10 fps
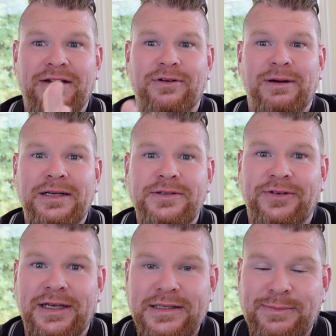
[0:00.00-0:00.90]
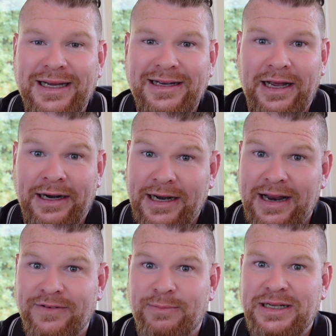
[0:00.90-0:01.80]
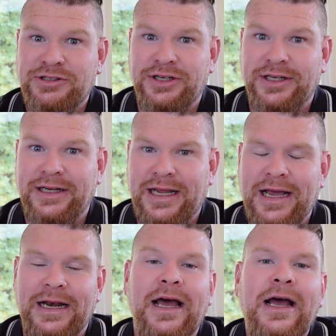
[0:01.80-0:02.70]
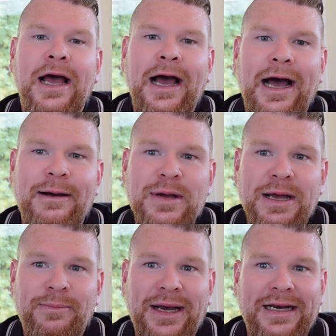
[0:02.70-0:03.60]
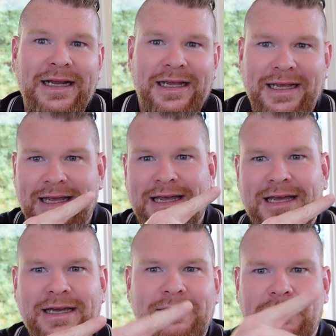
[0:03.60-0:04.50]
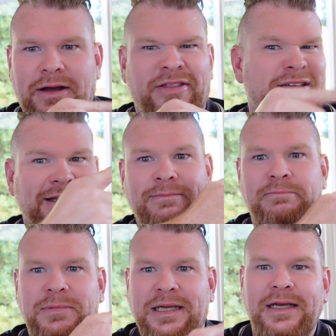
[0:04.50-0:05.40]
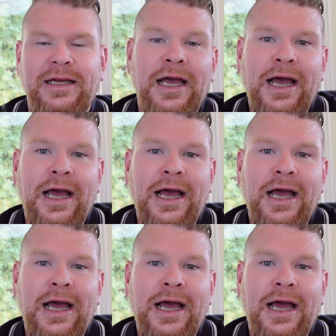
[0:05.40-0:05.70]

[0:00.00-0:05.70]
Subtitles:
everyone else forgets about it and never mention it again. But here, I think here,